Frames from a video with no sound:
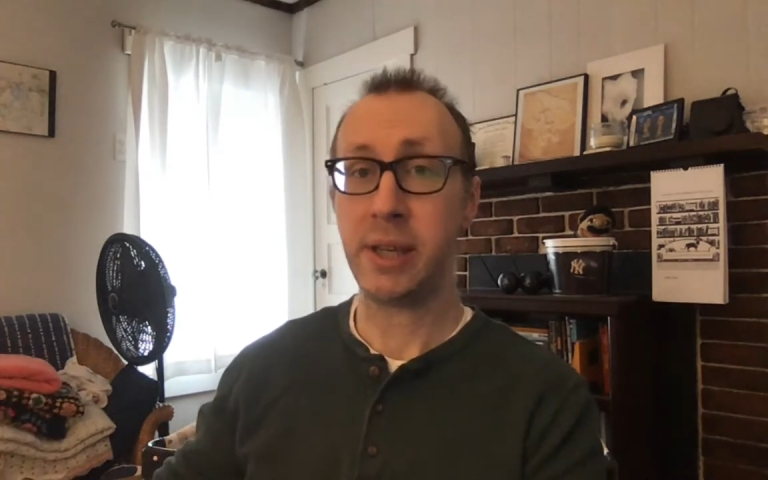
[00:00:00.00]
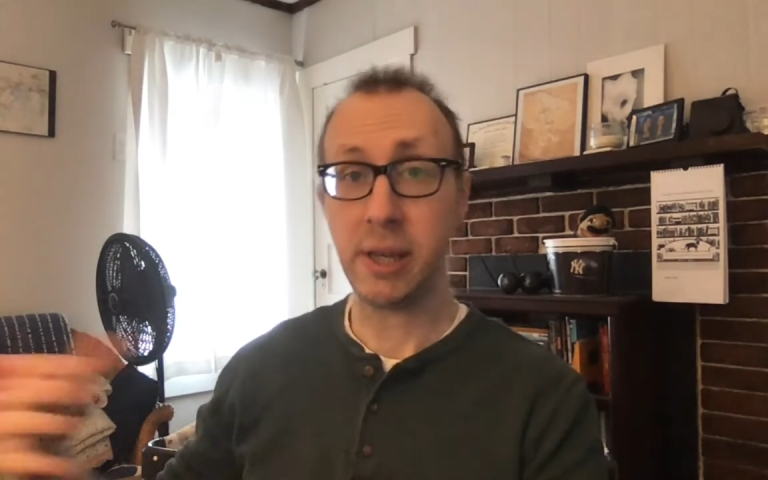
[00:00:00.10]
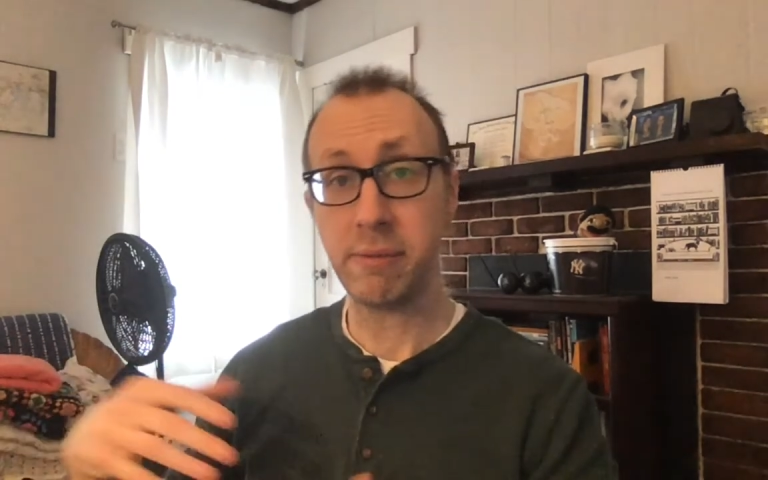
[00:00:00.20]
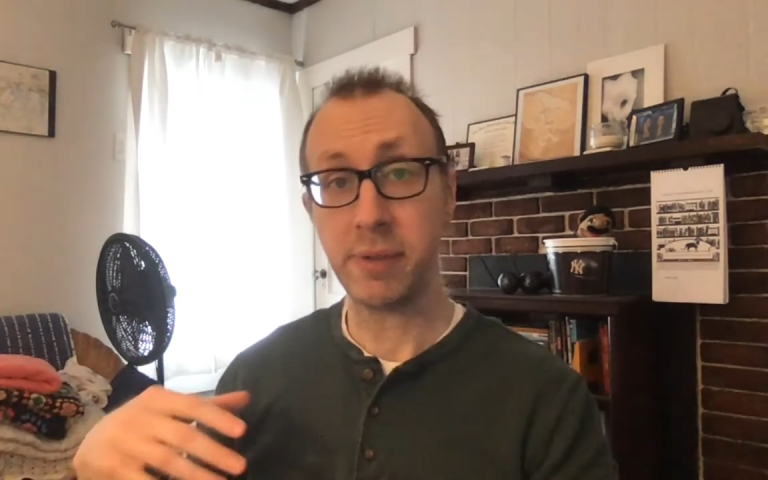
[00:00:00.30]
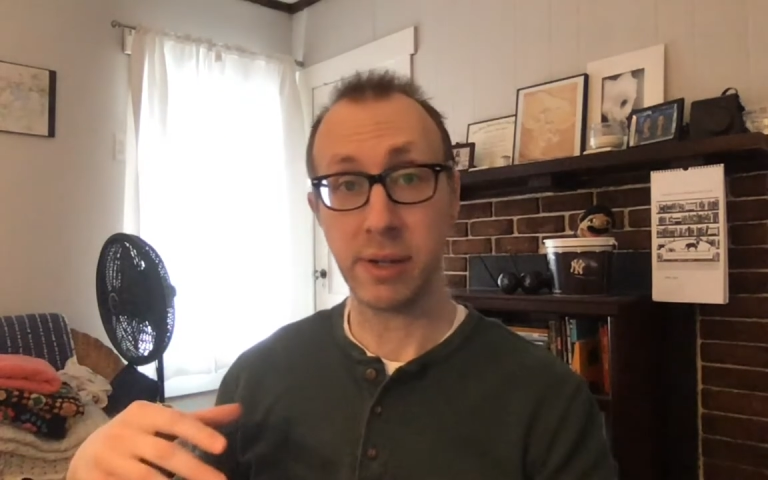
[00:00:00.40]

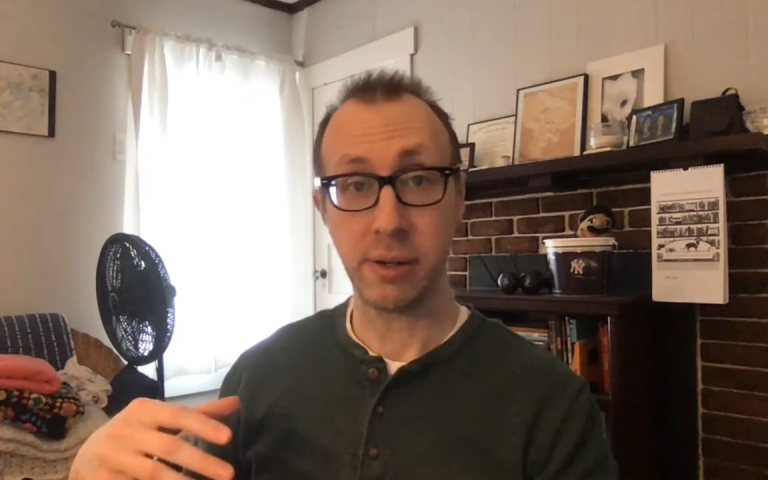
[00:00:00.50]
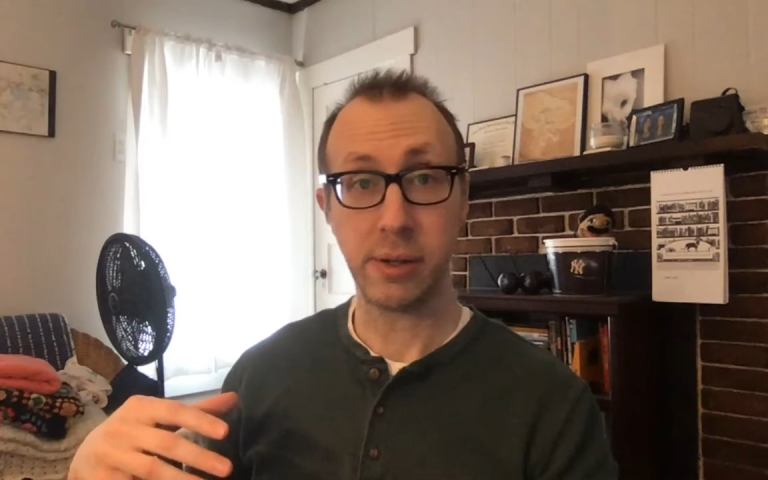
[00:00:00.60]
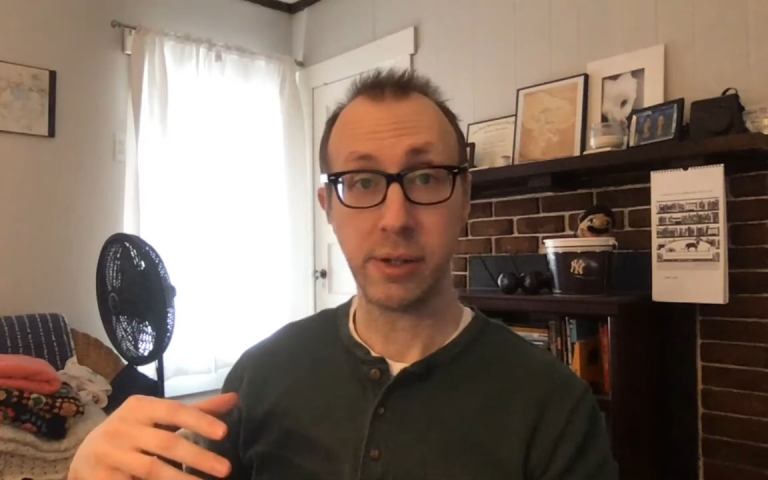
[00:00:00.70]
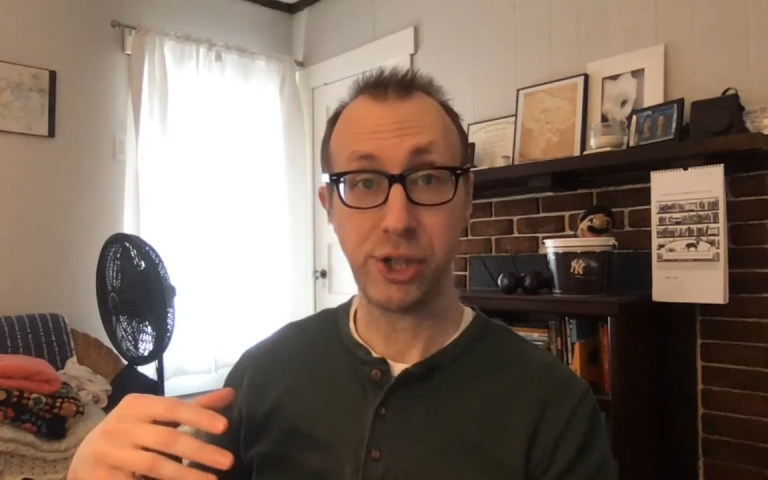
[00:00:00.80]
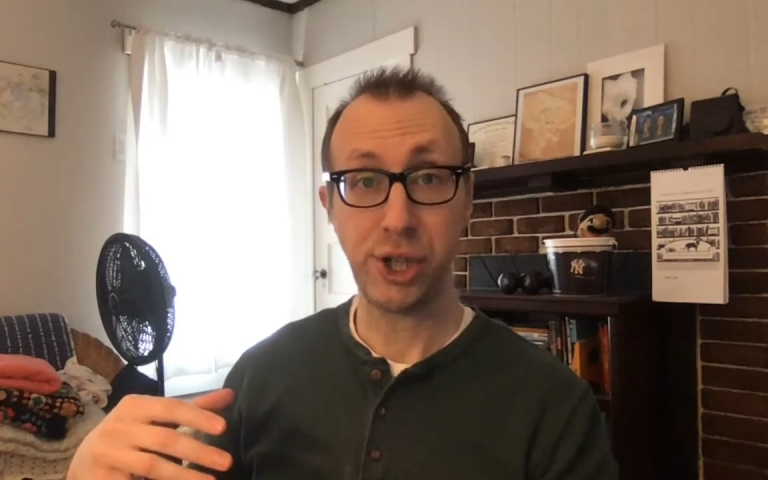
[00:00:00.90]
given
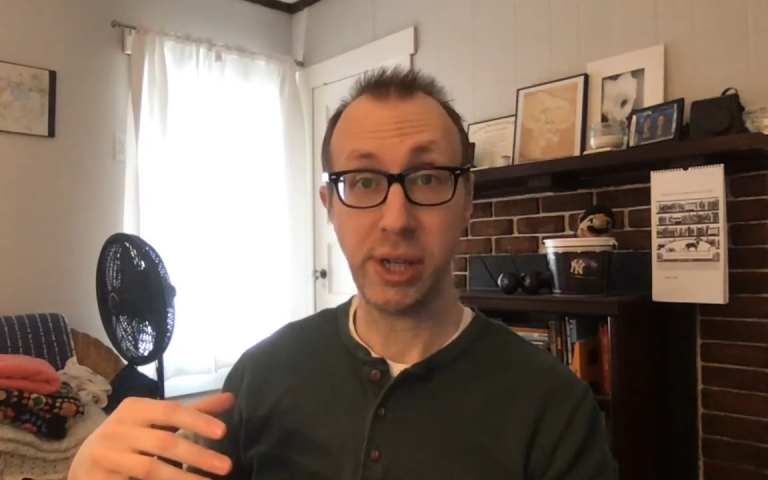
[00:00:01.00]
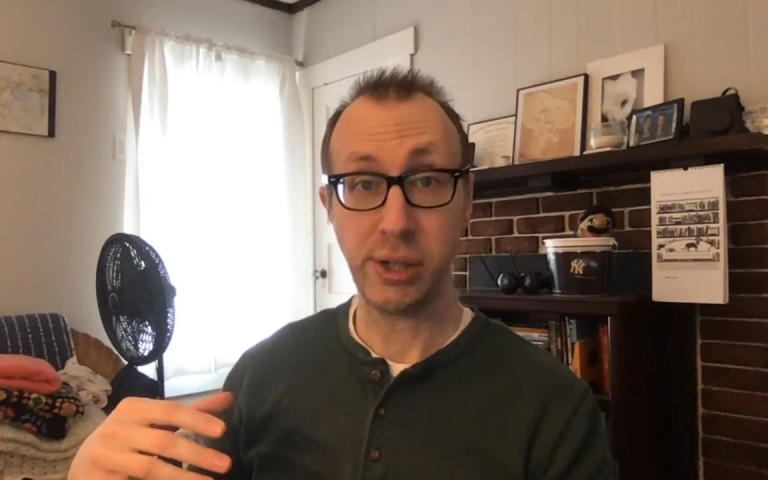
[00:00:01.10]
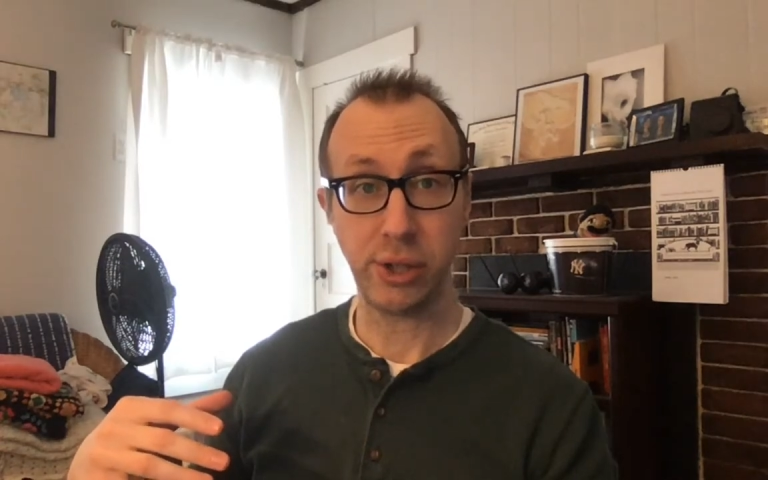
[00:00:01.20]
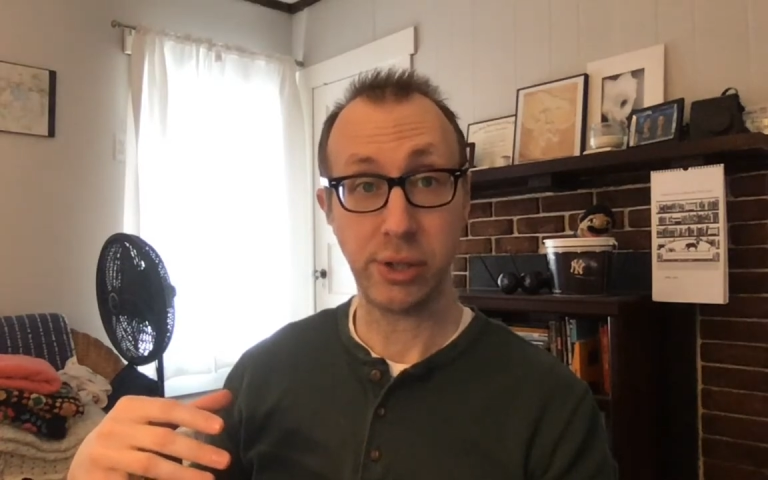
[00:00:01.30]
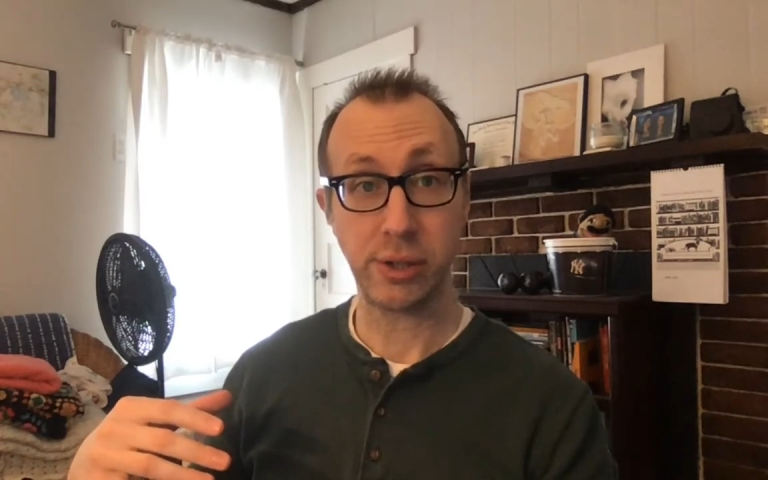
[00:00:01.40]

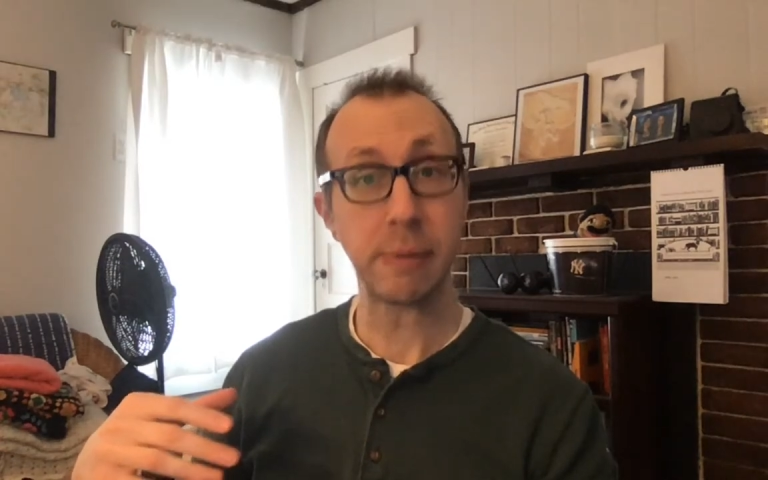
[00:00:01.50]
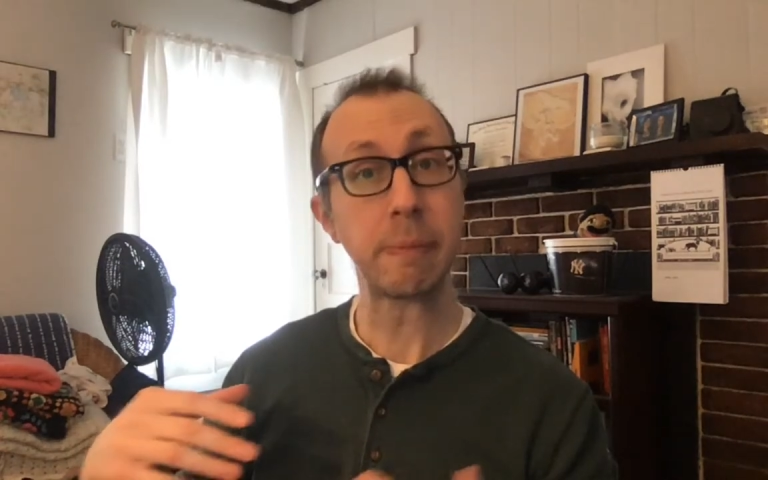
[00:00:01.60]
changes